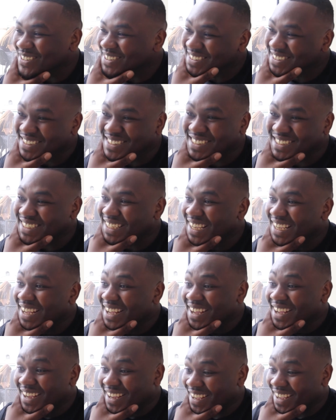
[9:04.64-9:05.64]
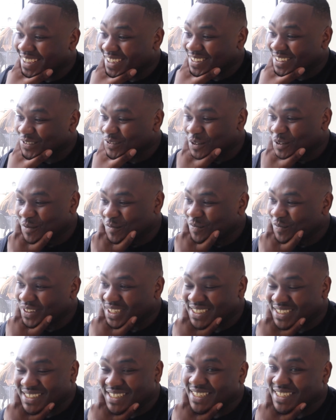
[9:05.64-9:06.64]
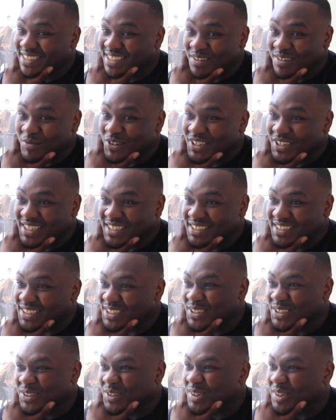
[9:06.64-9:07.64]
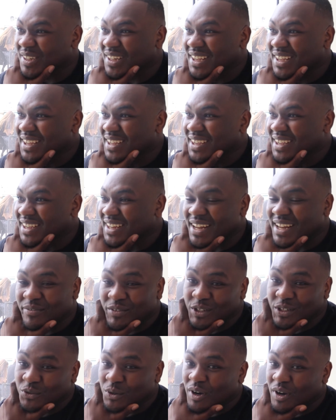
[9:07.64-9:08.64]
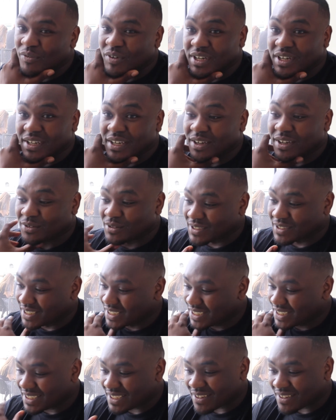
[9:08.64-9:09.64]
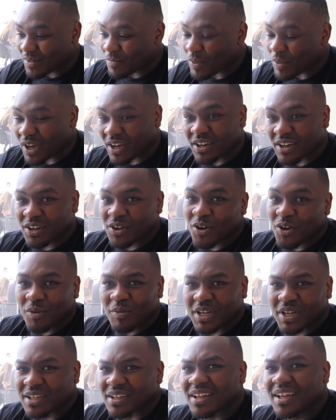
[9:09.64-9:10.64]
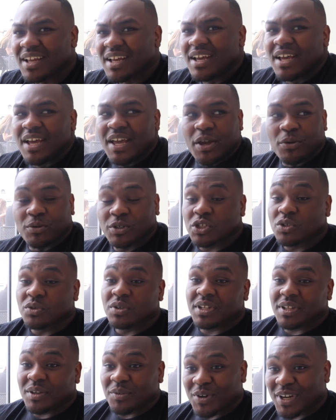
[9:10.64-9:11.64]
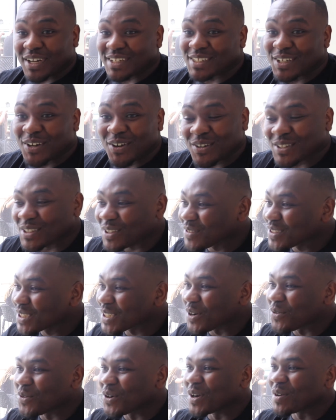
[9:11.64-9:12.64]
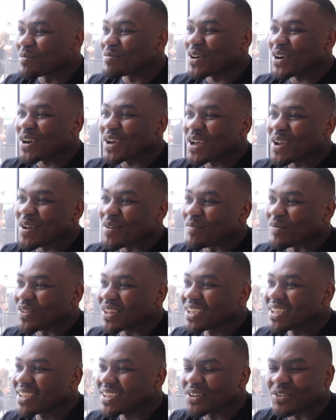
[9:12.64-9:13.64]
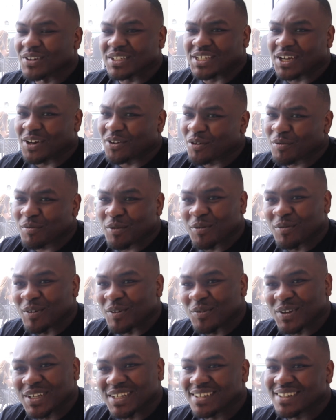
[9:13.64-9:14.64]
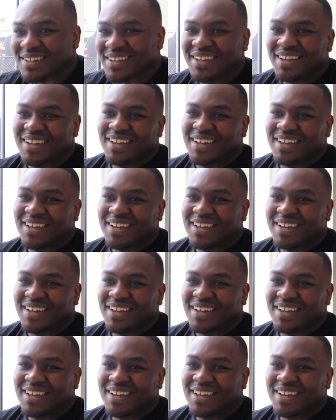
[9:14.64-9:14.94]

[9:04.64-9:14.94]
it was just chaos from six in the morning till eleven, twelve at night. It was just on the go, man. It was good, it worked out because obviously I won, but um, you know, it's horrible, man, when you,